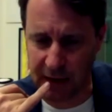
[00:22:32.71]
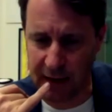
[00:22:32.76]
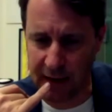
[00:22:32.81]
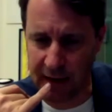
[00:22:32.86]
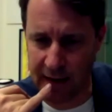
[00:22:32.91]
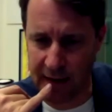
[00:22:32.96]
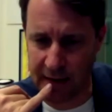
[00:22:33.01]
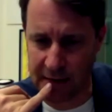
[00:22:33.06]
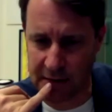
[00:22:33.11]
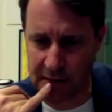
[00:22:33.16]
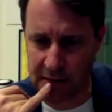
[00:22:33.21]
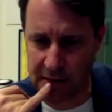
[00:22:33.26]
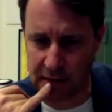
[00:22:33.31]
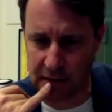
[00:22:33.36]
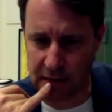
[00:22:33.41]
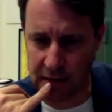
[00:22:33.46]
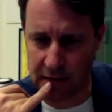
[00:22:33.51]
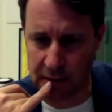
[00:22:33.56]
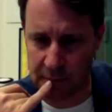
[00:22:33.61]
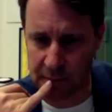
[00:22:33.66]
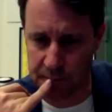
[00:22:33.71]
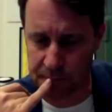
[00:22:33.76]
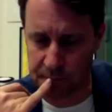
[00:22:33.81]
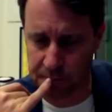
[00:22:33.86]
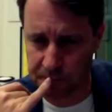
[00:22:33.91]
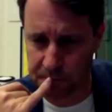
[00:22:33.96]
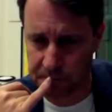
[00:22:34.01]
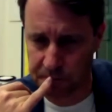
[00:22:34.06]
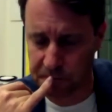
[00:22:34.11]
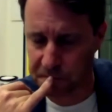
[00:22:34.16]
And yeah. um,
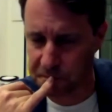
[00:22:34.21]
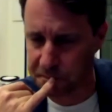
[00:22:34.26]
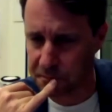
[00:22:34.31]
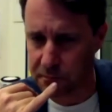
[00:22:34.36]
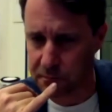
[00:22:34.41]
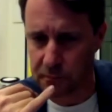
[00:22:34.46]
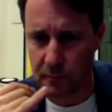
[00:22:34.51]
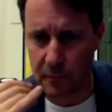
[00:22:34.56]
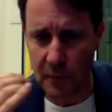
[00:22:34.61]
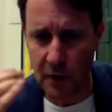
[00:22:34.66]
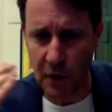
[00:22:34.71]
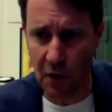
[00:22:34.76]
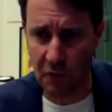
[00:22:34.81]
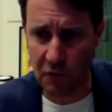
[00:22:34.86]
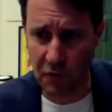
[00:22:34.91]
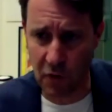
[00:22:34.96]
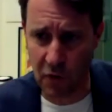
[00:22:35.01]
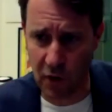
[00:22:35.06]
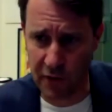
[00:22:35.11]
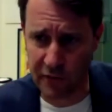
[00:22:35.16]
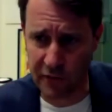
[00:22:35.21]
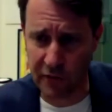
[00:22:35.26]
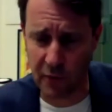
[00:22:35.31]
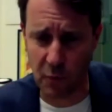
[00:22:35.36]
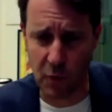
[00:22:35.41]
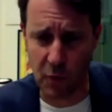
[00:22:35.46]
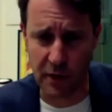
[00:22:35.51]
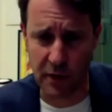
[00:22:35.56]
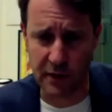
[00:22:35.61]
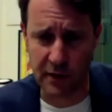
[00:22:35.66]
of course, the
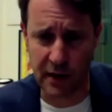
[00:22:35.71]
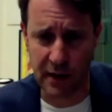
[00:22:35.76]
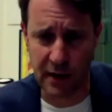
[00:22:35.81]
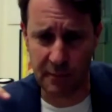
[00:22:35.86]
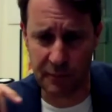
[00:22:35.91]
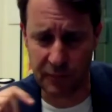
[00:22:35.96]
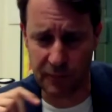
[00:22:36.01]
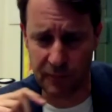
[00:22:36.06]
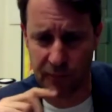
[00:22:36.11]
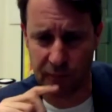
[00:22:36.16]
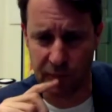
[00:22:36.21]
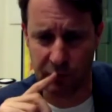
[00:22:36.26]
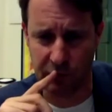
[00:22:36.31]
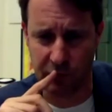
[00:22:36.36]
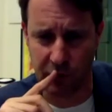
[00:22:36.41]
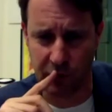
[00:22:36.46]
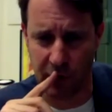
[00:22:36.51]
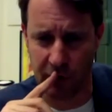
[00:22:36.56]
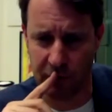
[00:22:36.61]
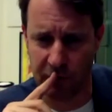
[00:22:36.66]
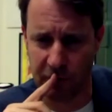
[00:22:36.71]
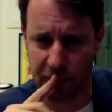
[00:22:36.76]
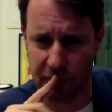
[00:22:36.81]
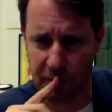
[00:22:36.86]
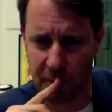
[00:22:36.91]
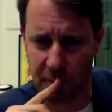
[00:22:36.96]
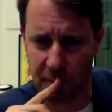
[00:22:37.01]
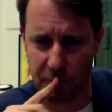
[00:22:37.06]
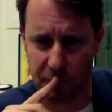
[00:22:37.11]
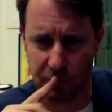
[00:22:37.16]
World Cup serves
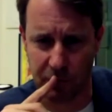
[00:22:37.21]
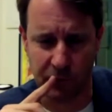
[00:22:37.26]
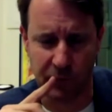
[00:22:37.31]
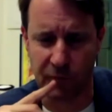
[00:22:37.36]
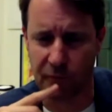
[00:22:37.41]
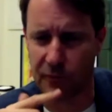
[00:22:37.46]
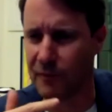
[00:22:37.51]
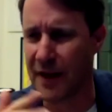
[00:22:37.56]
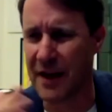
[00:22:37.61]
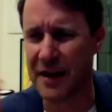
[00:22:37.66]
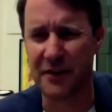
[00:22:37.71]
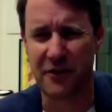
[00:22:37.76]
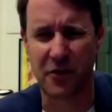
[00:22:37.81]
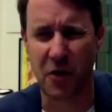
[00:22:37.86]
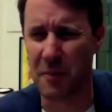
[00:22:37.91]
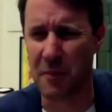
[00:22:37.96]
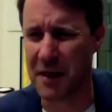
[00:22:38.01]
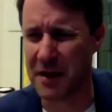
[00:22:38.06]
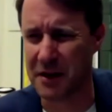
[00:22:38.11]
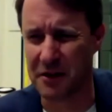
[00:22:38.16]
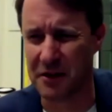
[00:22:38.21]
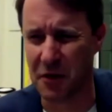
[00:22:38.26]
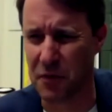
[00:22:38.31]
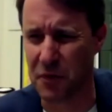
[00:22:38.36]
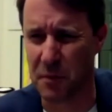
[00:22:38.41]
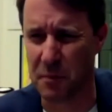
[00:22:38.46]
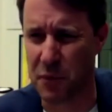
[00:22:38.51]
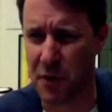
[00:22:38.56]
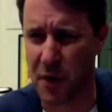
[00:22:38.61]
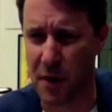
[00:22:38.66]
the many so many
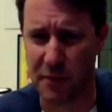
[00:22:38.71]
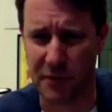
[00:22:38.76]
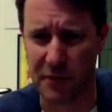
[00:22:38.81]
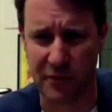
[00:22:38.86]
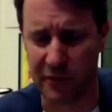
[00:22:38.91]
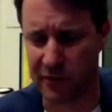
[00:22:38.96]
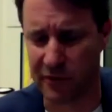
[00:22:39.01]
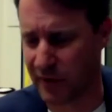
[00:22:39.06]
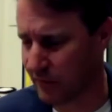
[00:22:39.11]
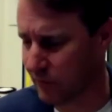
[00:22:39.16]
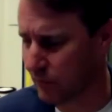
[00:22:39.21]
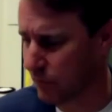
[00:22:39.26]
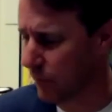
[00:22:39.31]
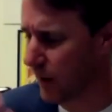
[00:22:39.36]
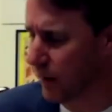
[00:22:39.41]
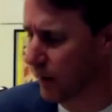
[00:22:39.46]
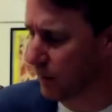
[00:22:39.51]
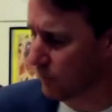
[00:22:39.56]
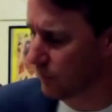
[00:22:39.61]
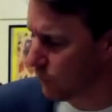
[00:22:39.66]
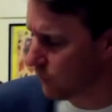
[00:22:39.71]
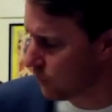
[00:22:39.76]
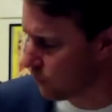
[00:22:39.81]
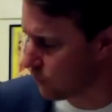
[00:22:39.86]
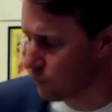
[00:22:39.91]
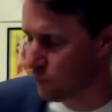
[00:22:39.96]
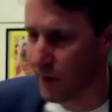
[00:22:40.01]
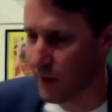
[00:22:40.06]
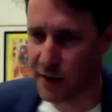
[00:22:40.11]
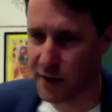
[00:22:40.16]
different purposes. That's why we
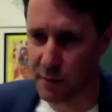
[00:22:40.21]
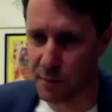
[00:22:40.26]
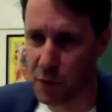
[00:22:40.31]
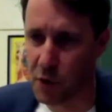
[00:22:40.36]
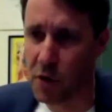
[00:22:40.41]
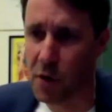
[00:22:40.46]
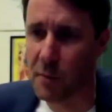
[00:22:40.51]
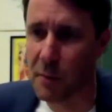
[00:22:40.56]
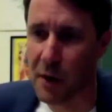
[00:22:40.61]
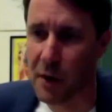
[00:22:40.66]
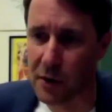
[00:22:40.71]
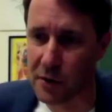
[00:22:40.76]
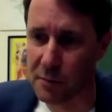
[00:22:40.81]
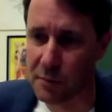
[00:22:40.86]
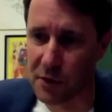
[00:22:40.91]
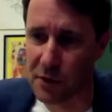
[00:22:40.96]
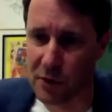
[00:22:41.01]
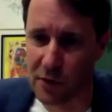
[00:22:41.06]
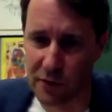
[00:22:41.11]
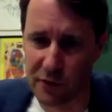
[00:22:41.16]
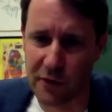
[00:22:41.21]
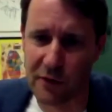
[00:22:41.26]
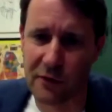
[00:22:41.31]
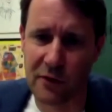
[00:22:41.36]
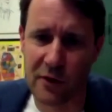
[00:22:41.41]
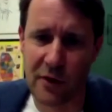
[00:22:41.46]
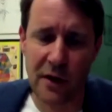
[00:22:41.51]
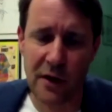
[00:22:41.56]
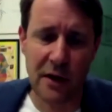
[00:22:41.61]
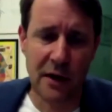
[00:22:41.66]
could write a book about it because
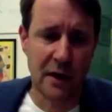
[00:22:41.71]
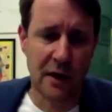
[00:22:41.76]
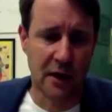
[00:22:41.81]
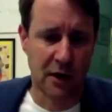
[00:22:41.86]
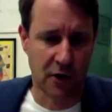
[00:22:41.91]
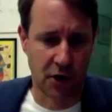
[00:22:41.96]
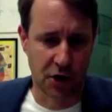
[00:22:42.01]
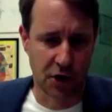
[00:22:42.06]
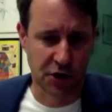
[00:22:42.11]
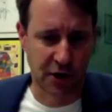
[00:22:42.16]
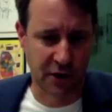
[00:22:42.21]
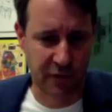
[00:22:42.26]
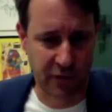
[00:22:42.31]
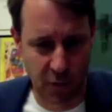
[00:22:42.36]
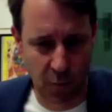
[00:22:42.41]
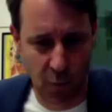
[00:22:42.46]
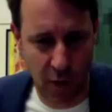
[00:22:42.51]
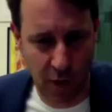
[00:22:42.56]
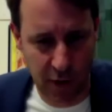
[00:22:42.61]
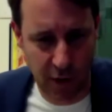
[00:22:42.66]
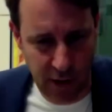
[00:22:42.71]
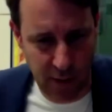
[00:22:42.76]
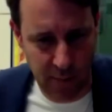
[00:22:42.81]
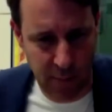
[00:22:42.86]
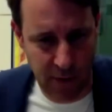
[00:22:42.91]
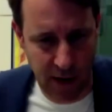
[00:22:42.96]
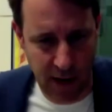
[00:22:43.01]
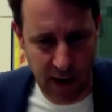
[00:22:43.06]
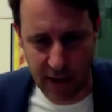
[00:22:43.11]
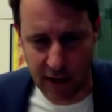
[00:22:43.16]
it's not just a World Cup
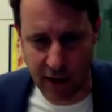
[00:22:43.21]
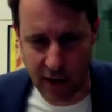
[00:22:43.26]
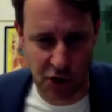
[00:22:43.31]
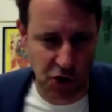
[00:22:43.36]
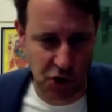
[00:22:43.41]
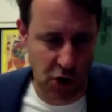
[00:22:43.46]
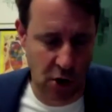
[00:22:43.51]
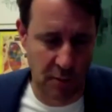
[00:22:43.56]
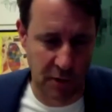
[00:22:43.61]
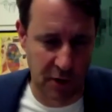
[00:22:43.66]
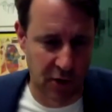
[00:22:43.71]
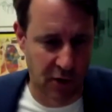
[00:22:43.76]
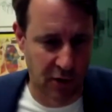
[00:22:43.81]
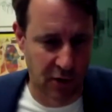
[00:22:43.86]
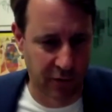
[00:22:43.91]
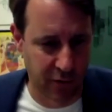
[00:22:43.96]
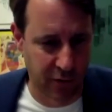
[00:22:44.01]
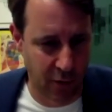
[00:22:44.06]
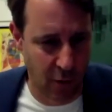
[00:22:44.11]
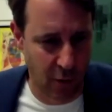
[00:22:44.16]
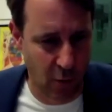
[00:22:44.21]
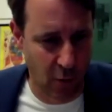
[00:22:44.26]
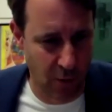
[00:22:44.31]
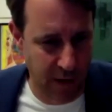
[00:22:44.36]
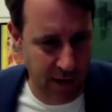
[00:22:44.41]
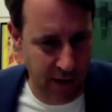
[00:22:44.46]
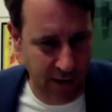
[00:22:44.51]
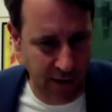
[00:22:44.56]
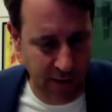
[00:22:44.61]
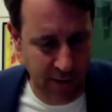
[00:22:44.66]
like in Germany or so
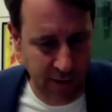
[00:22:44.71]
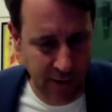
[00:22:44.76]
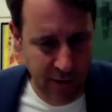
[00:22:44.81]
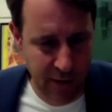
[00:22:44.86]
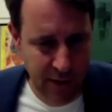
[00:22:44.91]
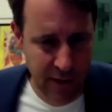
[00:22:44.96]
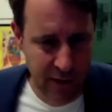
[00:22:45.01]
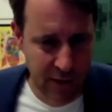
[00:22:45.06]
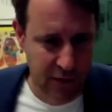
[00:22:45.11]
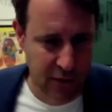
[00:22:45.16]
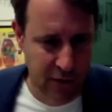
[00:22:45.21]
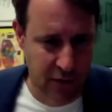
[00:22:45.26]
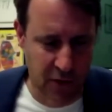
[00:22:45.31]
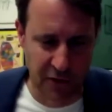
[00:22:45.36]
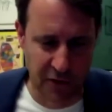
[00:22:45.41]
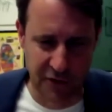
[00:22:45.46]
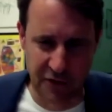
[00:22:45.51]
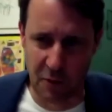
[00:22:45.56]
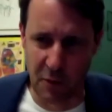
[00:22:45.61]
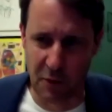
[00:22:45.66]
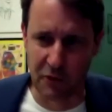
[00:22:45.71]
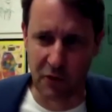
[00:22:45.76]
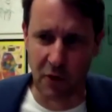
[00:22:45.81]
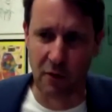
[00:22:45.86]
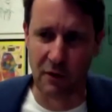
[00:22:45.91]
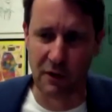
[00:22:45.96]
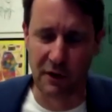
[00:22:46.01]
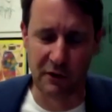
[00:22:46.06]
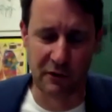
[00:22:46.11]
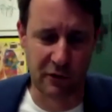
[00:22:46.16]
where you know there was
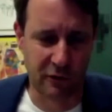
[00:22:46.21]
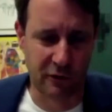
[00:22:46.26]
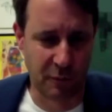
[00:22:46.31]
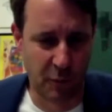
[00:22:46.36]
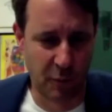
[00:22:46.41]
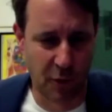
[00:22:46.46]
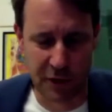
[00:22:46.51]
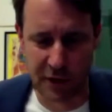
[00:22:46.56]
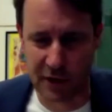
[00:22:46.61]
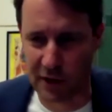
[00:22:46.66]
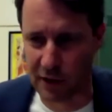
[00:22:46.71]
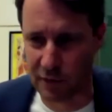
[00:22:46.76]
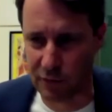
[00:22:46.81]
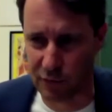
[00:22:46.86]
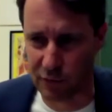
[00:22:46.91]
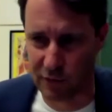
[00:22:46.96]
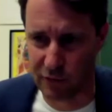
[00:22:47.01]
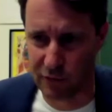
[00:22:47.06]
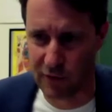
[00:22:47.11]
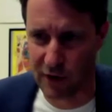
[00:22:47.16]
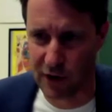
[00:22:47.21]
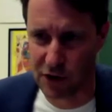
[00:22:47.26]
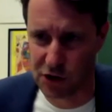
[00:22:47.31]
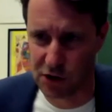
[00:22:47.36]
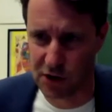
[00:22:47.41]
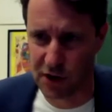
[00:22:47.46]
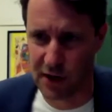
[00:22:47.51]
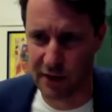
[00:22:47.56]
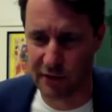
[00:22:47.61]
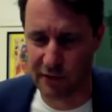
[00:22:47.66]
already the sporting infrastructure
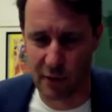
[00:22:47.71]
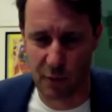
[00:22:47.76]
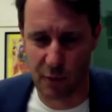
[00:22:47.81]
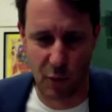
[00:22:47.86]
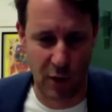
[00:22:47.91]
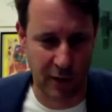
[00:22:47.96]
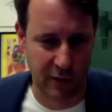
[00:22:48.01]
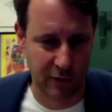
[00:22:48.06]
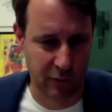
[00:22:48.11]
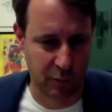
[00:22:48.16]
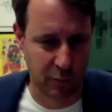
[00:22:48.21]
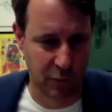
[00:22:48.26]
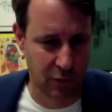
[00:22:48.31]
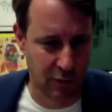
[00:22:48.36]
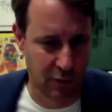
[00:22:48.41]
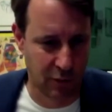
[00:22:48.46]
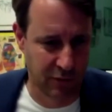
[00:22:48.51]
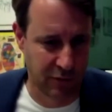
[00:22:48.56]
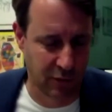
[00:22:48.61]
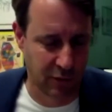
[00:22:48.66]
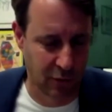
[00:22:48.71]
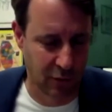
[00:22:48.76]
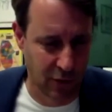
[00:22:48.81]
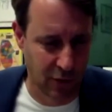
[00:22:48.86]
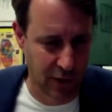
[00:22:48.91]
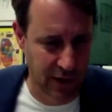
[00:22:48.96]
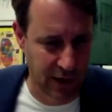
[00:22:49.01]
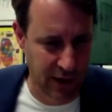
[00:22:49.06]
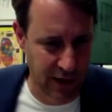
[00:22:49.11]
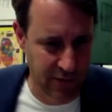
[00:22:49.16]
and they were experienced in
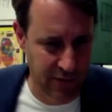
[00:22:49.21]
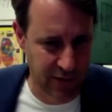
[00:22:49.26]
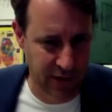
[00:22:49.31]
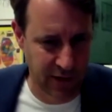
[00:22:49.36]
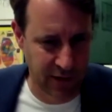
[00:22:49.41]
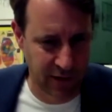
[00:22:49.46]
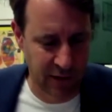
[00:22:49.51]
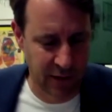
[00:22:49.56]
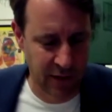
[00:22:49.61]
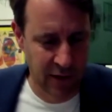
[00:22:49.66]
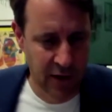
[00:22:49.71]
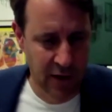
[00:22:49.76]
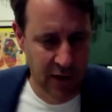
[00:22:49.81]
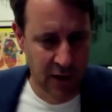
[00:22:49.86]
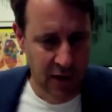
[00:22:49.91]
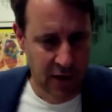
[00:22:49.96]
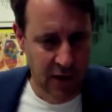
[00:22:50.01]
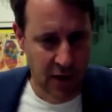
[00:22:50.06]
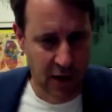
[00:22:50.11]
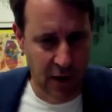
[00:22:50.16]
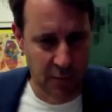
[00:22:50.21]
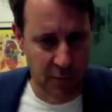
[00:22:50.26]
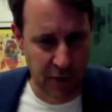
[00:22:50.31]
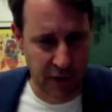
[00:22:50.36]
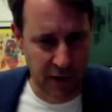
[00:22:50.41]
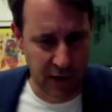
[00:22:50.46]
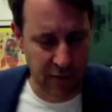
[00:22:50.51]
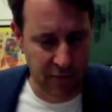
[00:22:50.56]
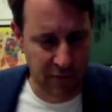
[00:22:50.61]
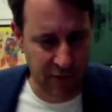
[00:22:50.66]
organizing uh,
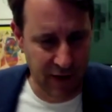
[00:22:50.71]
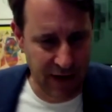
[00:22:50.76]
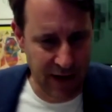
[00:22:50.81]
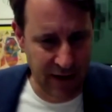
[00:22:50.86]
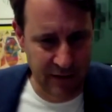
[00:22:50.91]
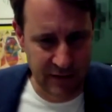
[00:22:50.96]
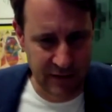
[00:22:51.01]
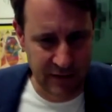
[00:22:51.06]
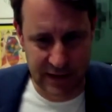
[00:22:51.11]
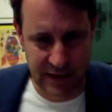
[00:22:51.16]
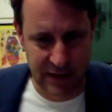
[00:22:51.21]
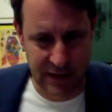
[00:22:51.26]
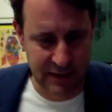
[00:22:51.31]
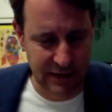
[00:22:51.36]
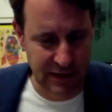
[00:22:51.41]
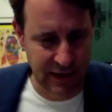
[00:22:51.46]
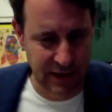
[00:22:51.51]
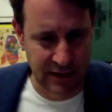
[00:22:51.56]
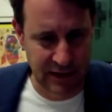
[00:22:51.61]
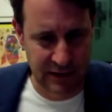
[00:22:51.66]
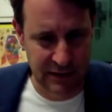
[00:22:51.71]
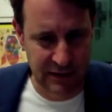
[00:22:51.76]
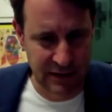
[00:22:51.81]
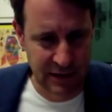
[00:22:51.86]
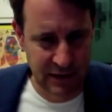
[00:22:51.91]
big events and and